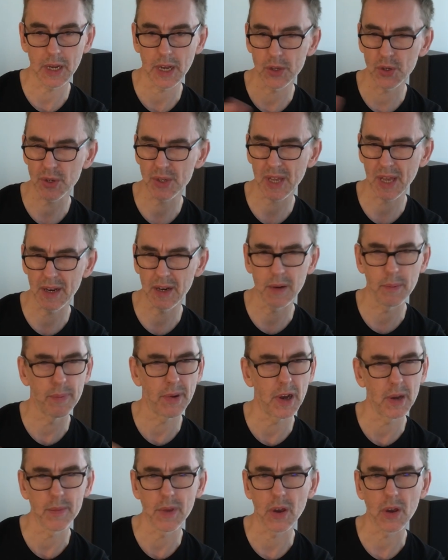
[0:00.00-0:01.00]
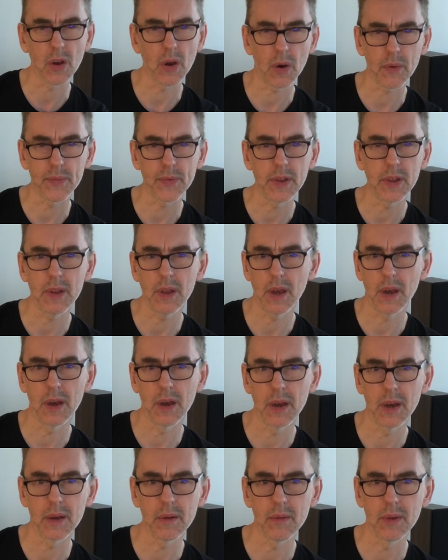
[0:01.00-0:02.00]
I just added a Buy Me a Coffee
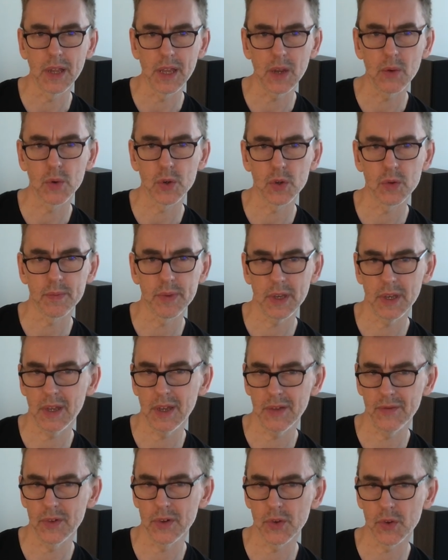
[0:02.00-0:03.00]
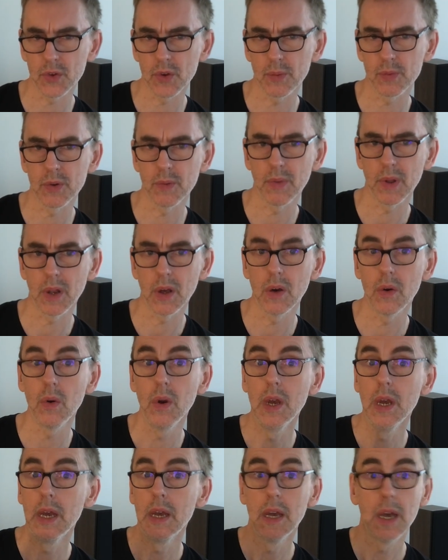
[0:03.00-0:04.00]
link, which will be in the description below.
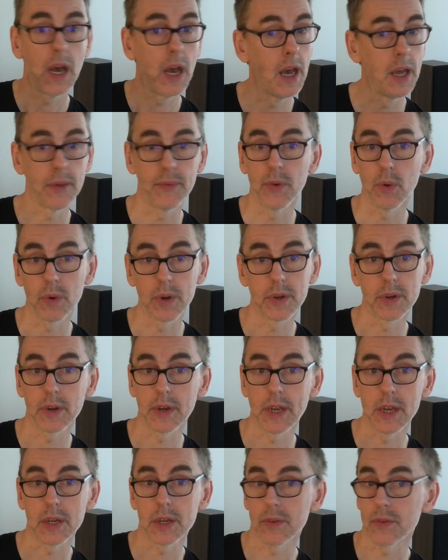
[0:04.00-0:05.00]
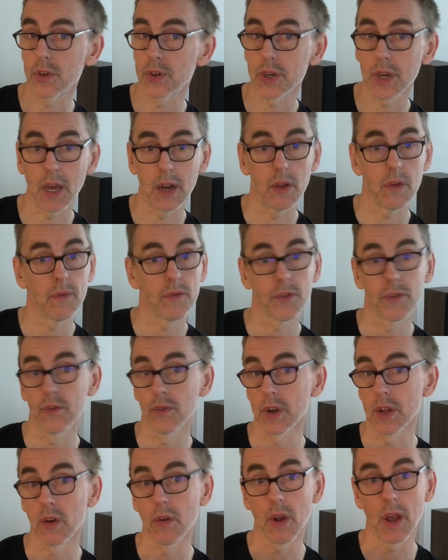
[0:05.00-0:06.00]
And if you want to donate to the channel, it's
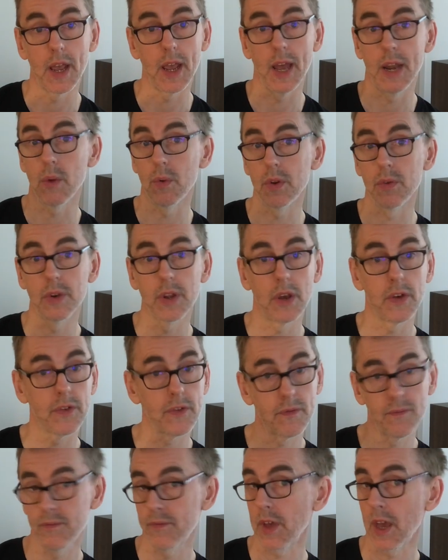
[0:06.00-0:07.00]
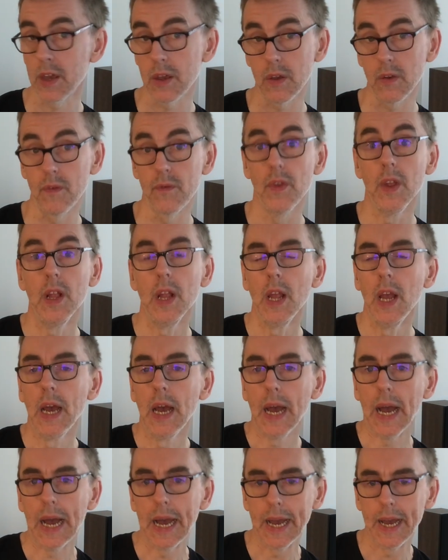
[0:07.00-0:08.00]
really great. Anyone who does, thank you.
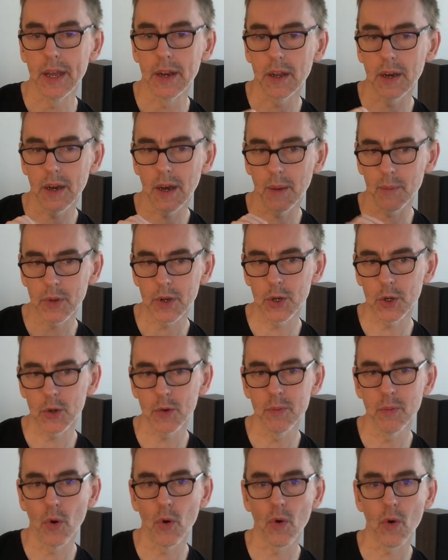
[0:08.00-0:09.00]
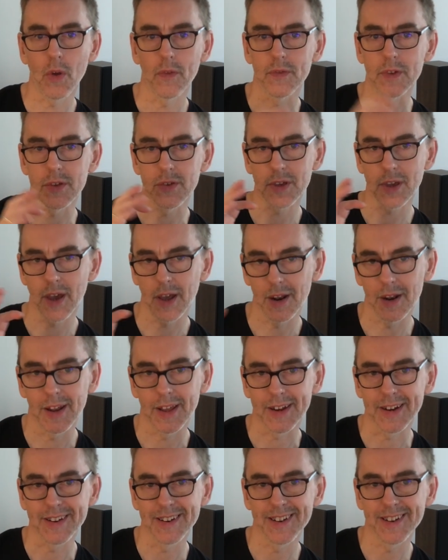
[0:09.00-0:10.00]
And I'm going to do more on these kind of
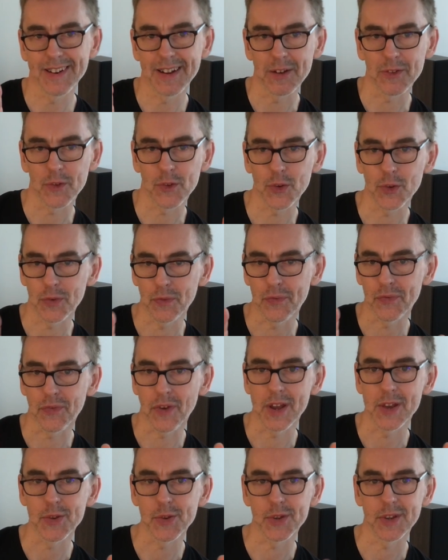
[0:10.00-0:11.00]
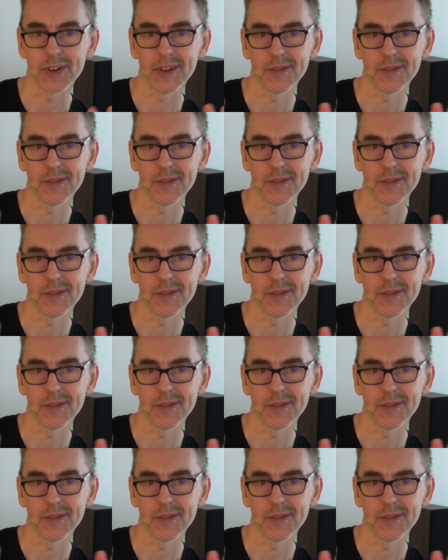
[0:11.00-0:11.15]
like little sort of phrase